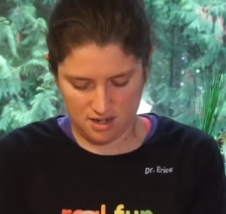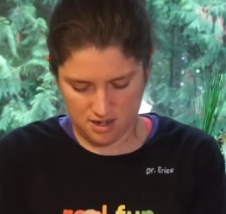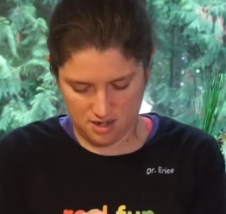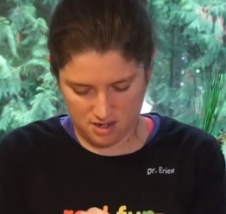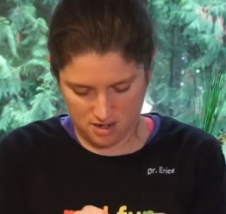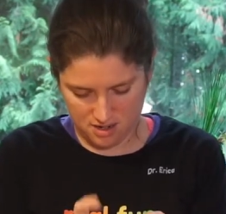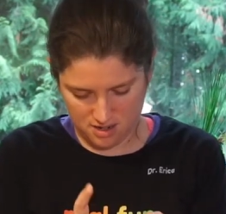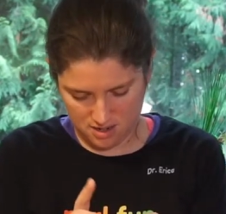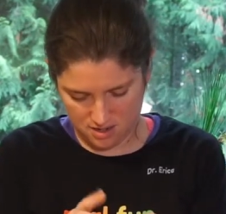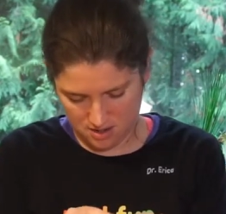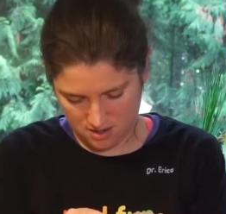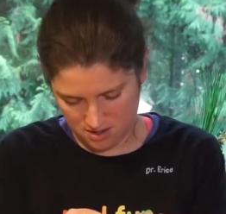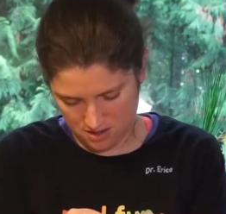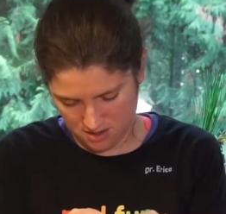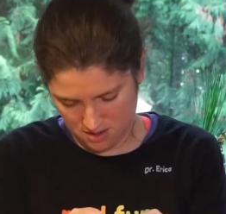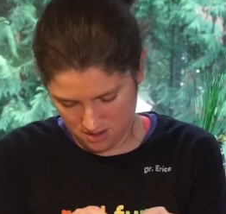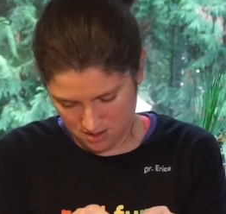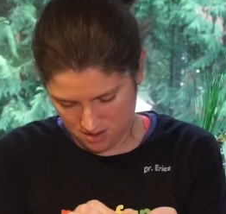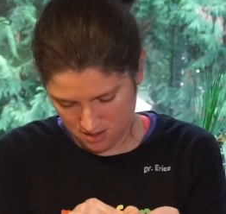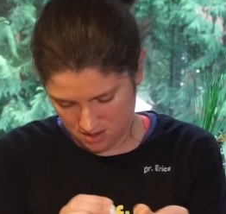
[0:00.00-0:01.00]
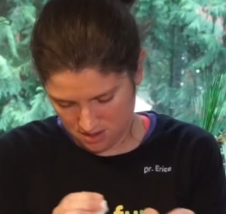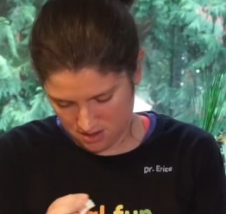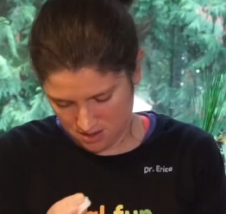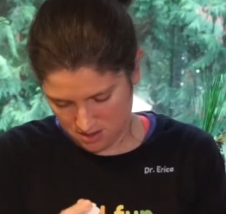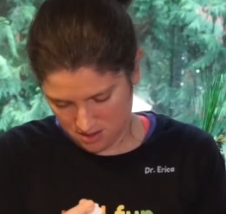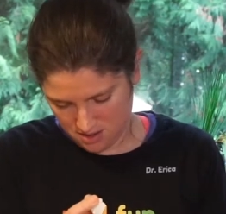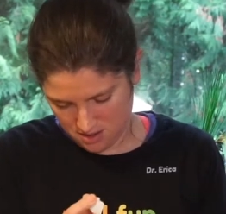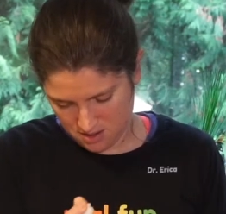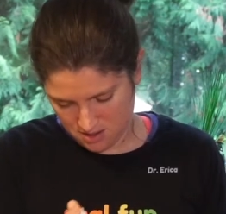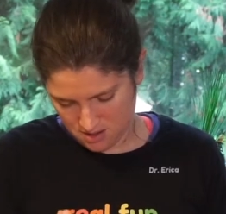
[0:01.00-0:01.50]

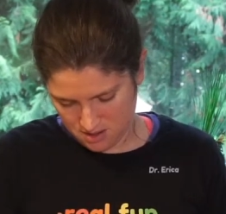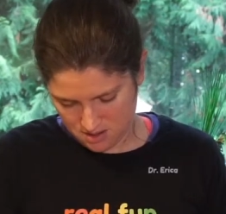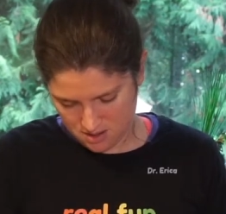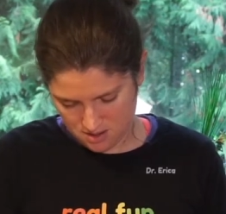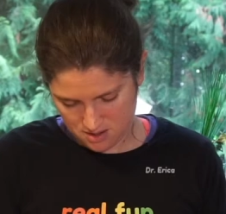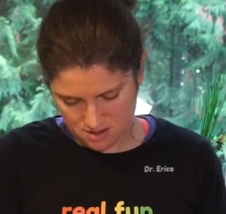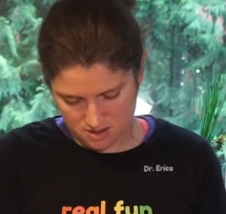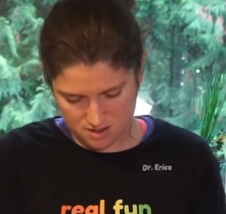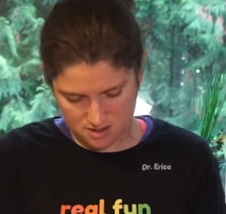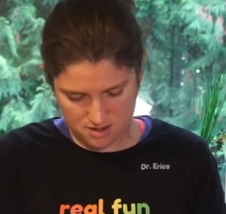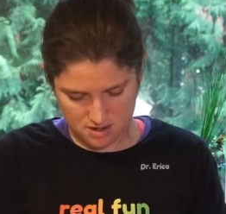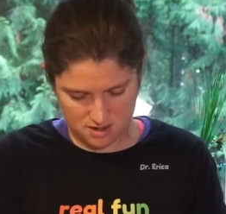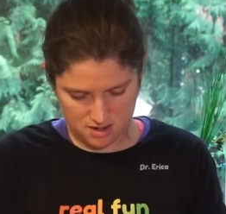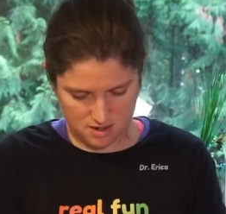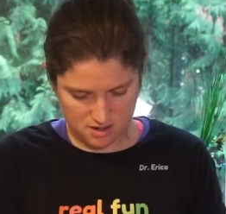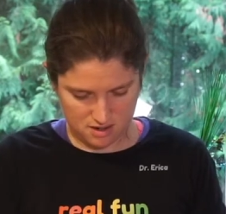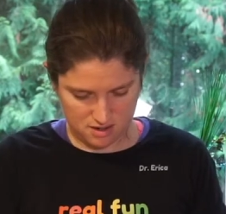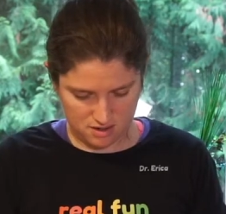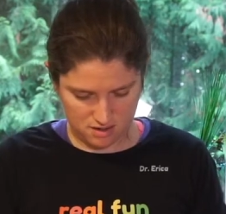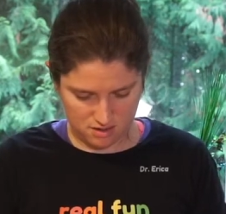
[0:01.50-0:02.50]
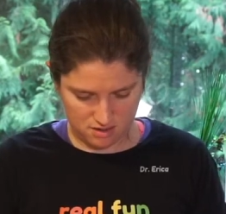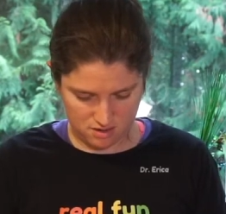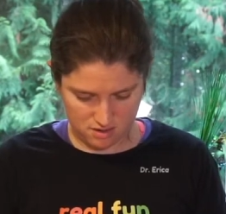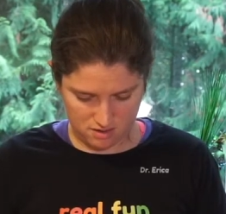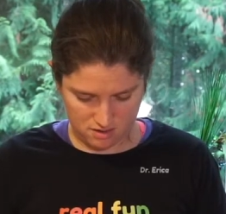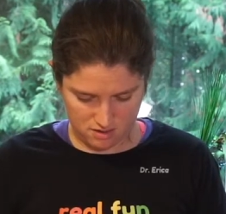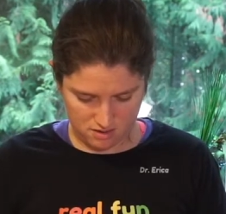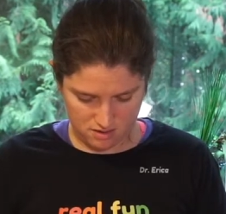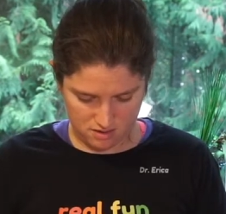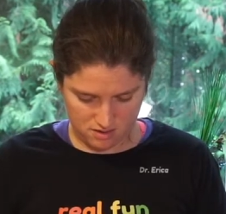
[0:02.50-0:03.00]

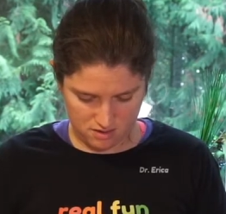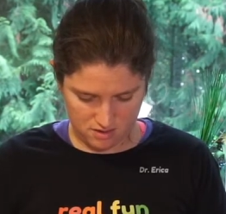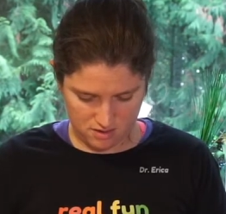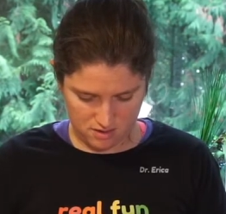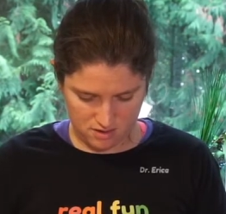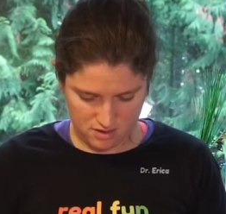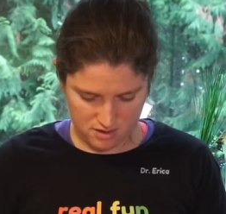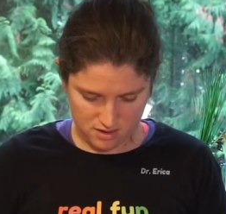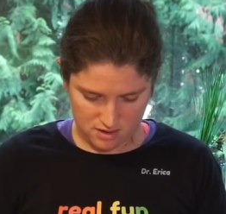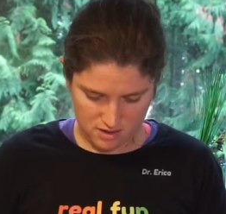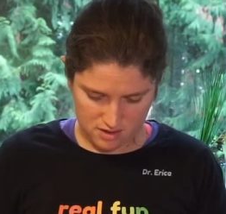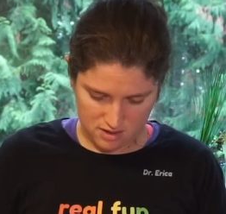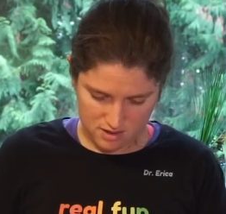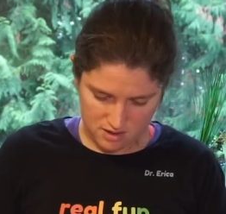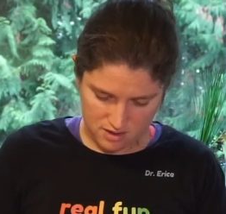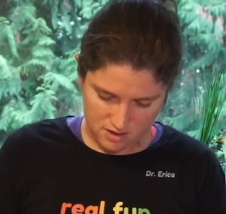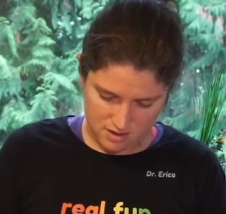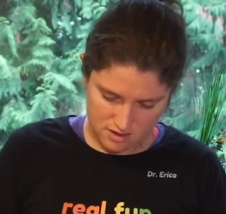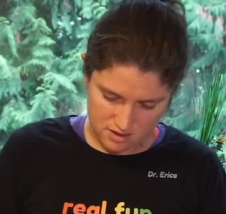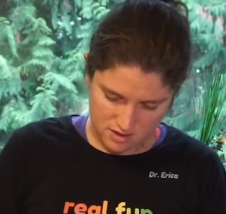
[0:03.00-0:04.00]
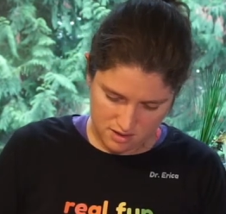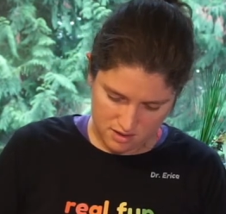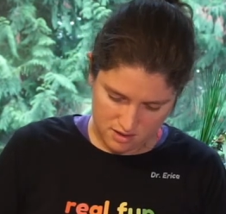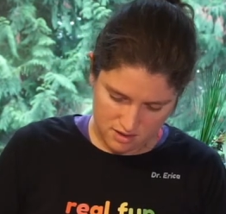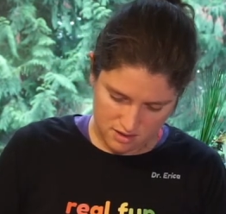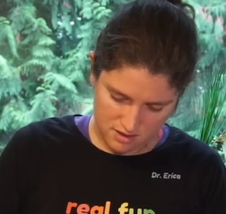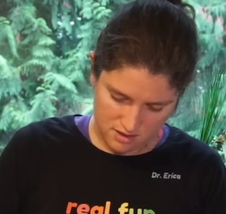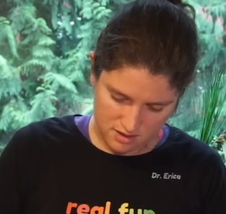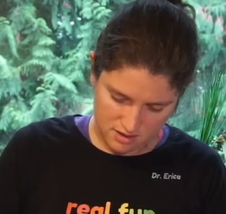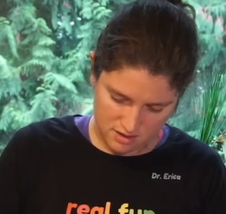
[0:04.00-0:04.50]

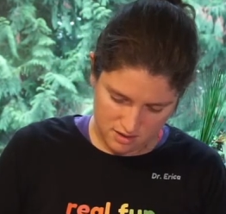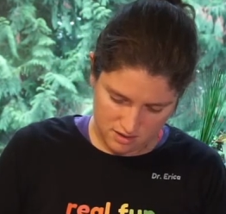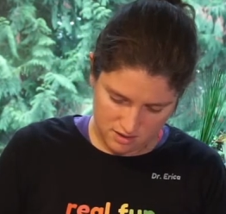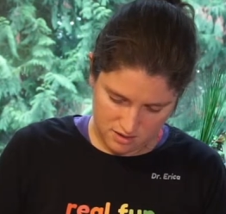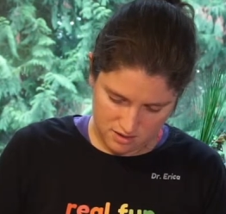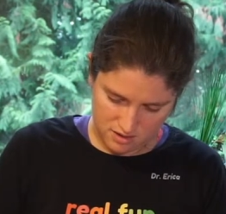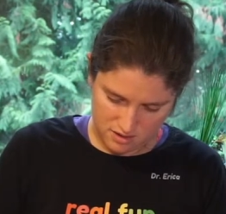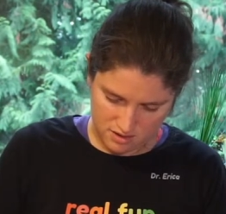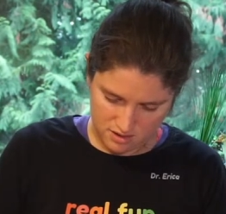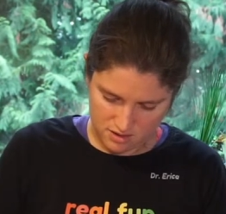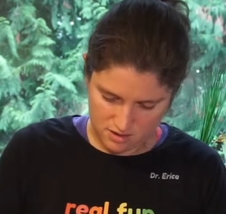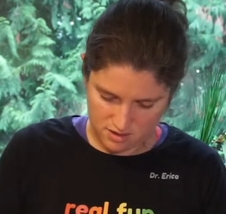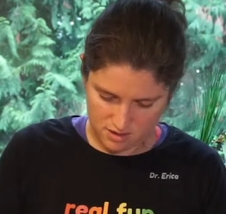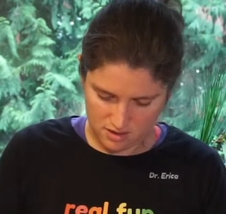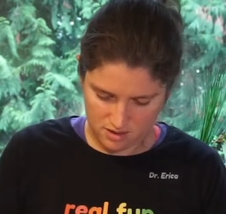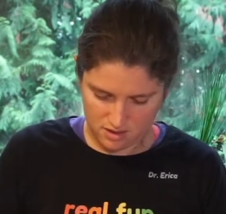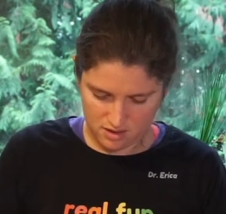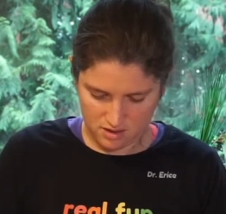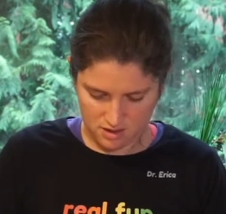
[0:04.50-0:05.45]
Nothing is said.